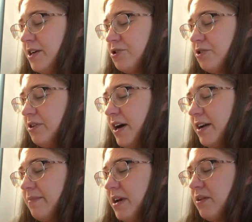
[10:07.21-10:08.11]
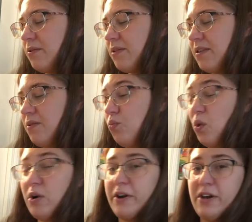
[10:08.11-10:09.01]
I show you how to make the
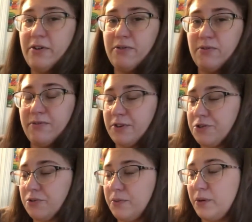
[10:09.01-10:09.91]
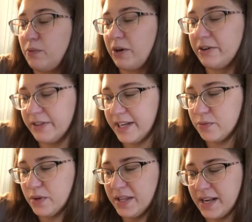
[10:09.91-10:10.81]
Wario, Virtual Boy Wario
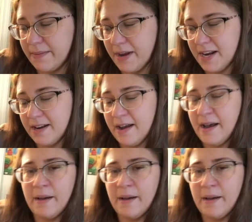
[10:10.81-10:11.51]
Land one that I made,